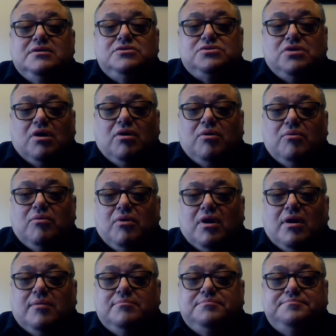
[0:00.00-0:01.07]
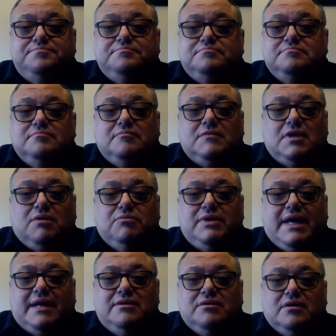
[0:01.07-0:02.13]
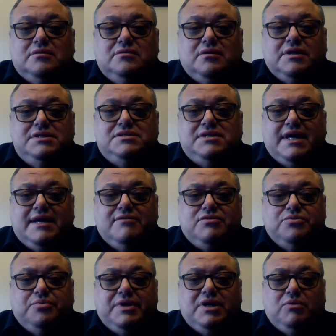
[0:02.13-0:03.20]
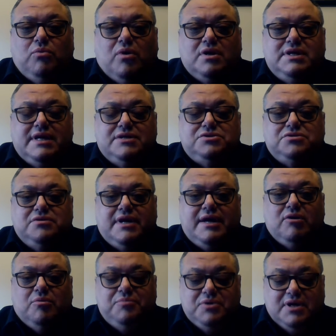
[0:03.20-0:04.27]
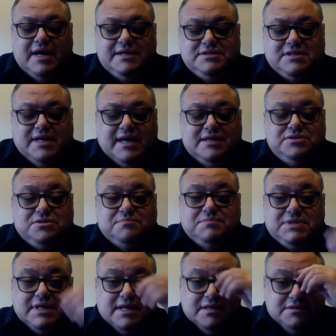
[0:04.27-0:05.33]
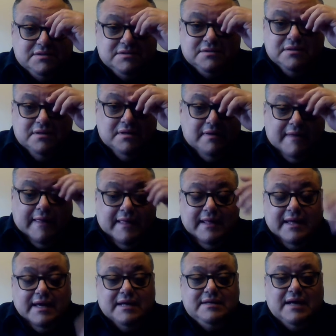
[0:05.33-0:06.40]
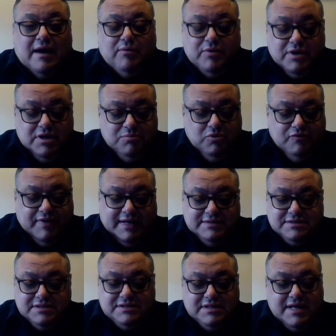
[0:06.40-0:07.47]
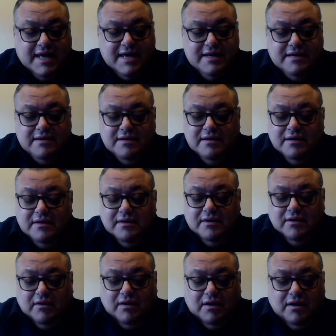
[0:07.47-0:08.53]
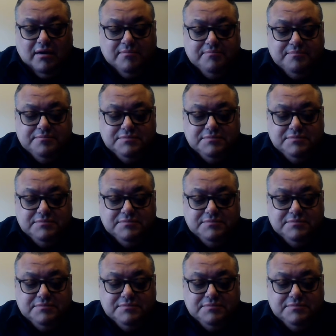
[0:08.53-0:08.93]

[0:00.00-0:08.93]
So um, we had a nice day of three and one yesterday. Hope you guys cashed some tickets. And now we're going to move on to today. Um,